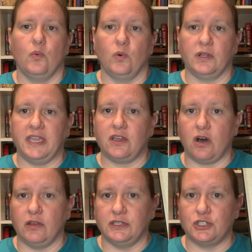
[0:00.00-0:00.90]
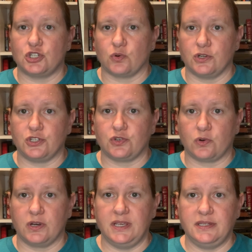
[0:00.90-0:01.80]
Wilkie Collins' short
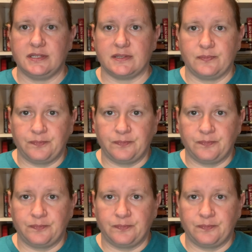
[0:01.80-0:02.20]
stories.